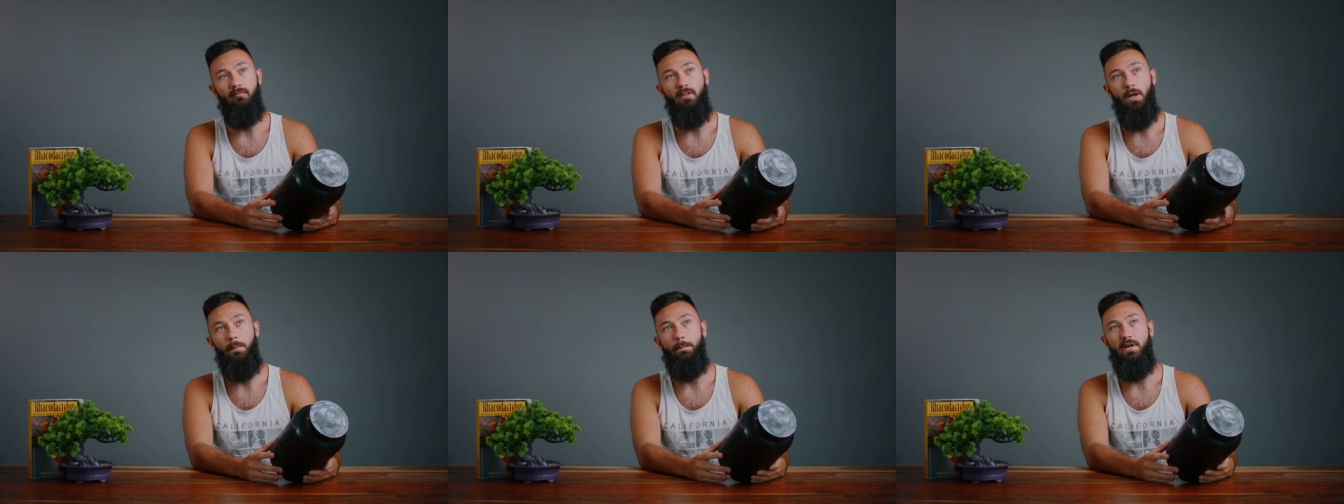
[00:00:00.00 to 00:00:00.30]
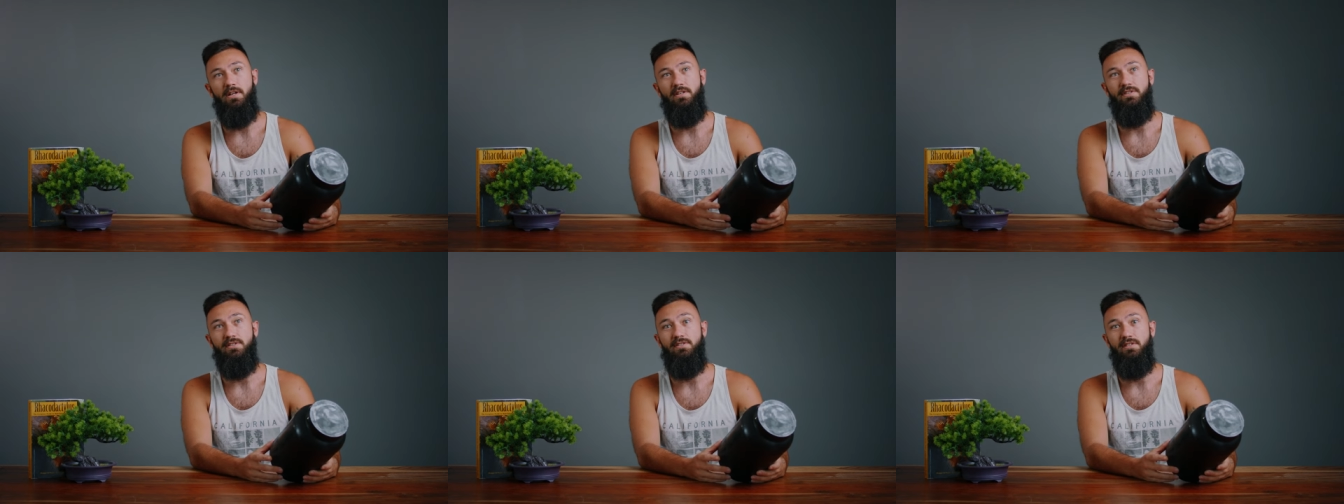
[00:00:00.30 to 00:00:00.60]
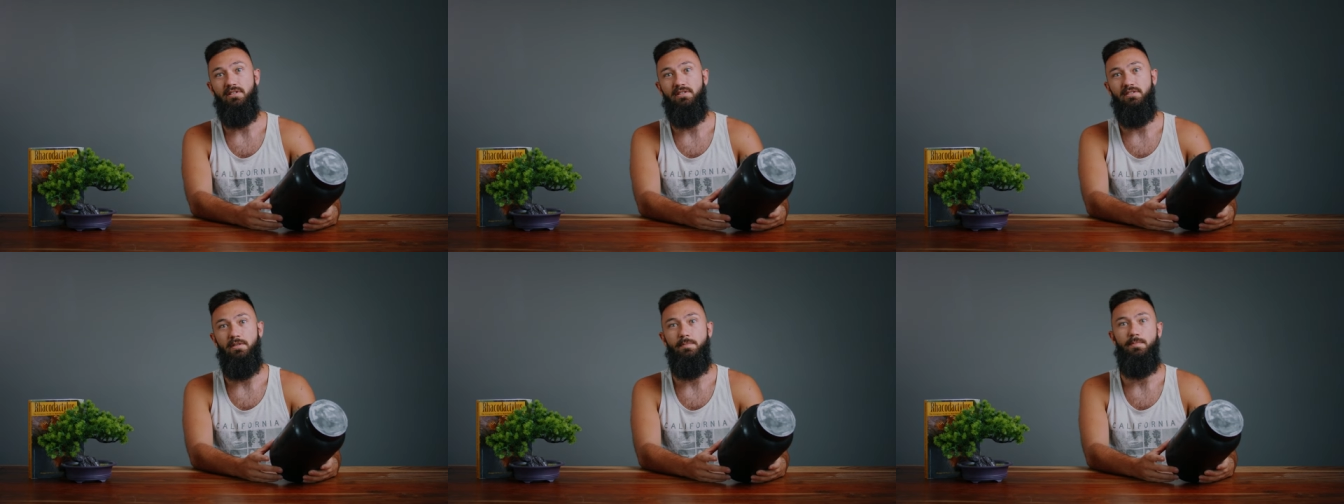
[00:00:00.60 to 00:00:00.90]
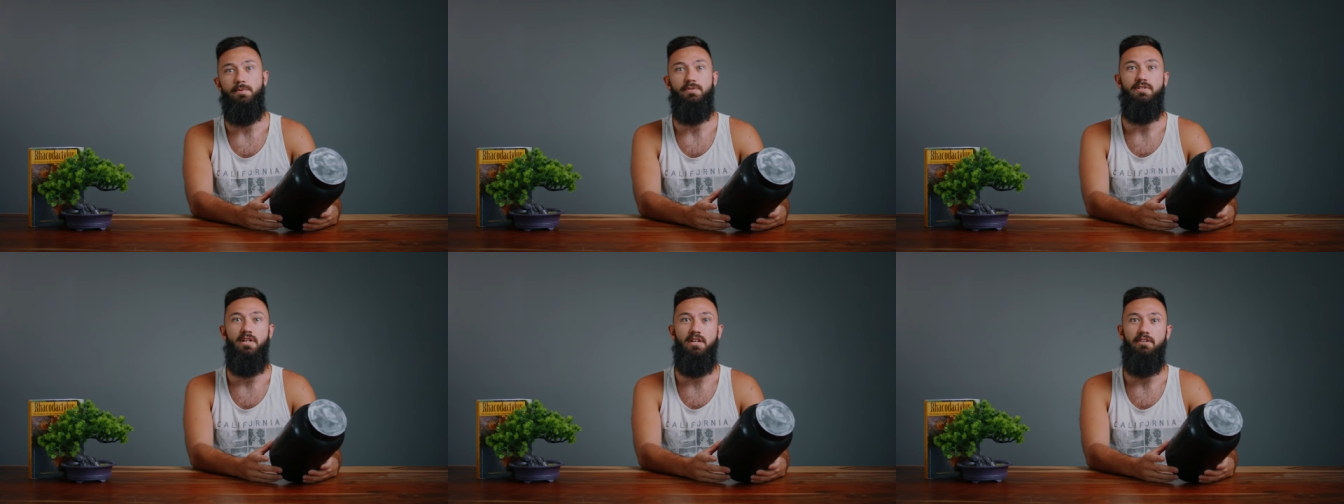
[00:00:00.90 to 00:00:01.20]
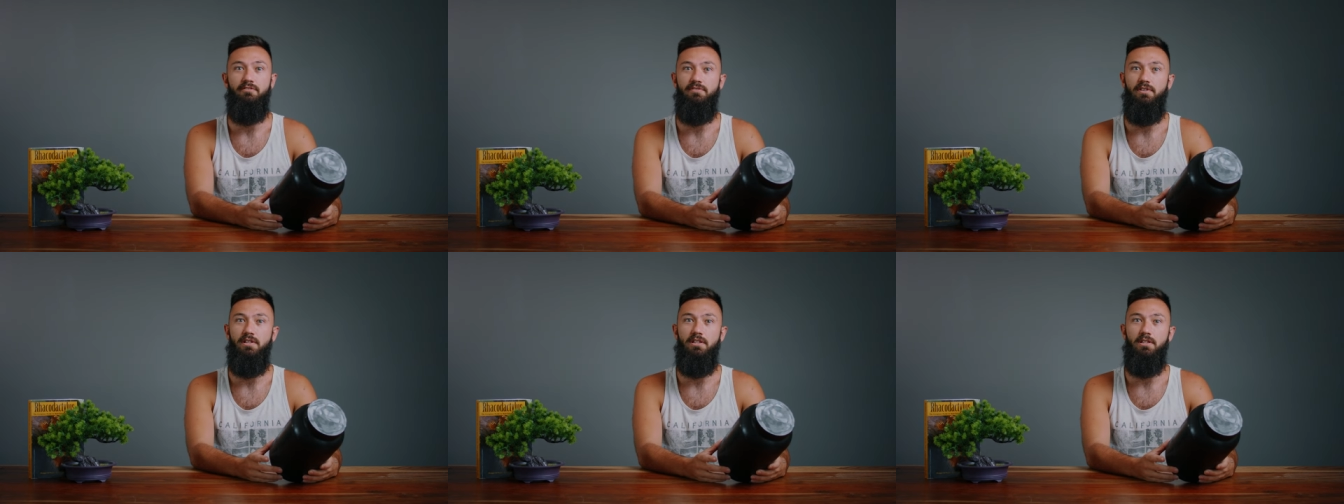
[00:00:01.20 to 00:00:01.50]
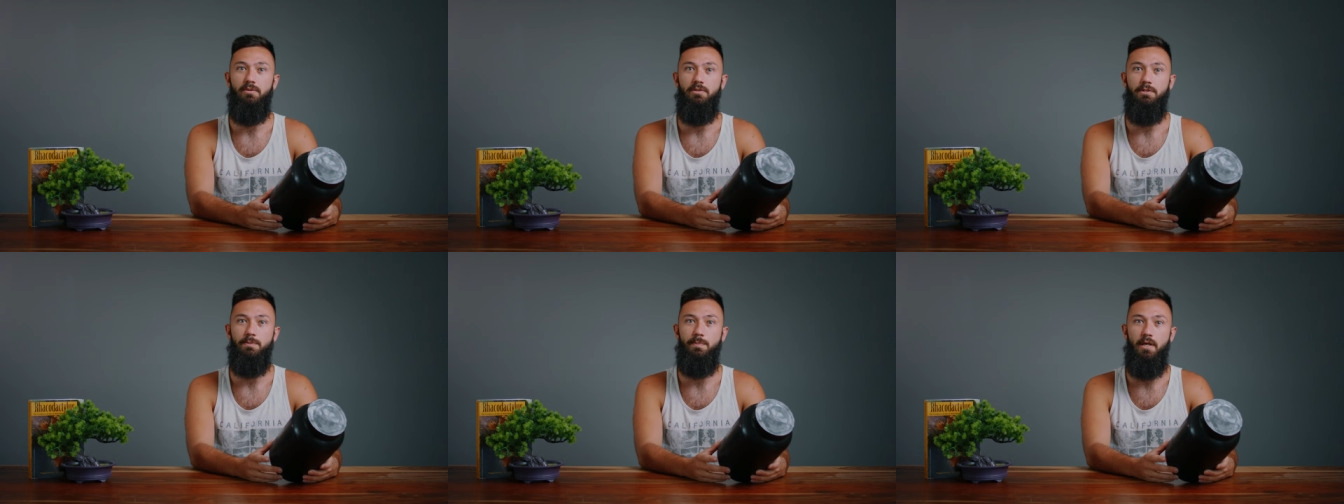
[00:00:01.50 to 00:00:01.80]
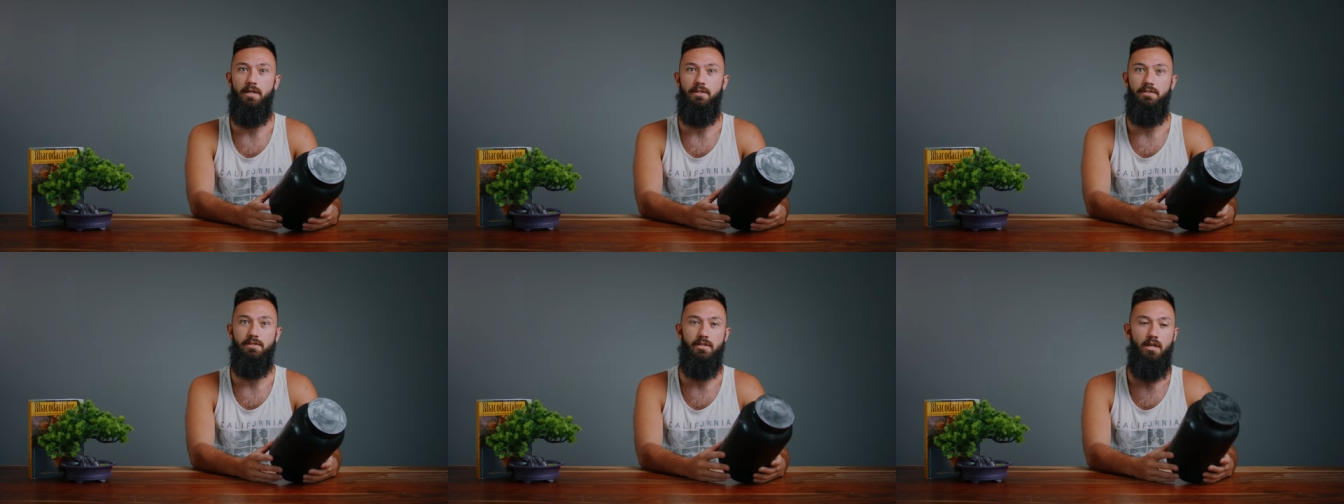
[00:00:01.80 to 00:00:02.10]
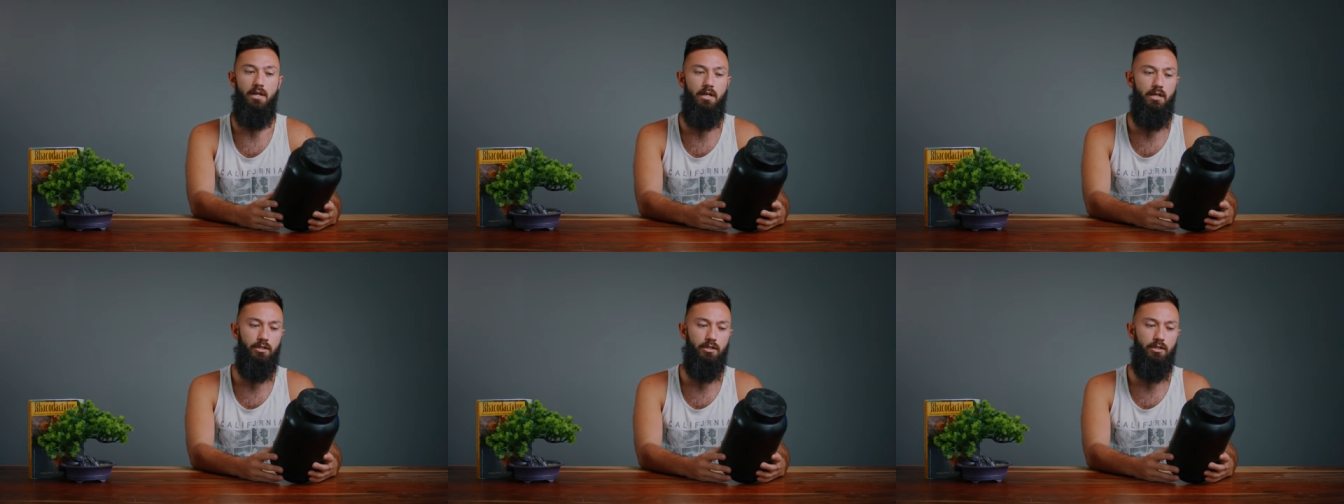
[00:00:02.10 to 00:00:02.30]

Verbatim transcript: about a 60% feeding response.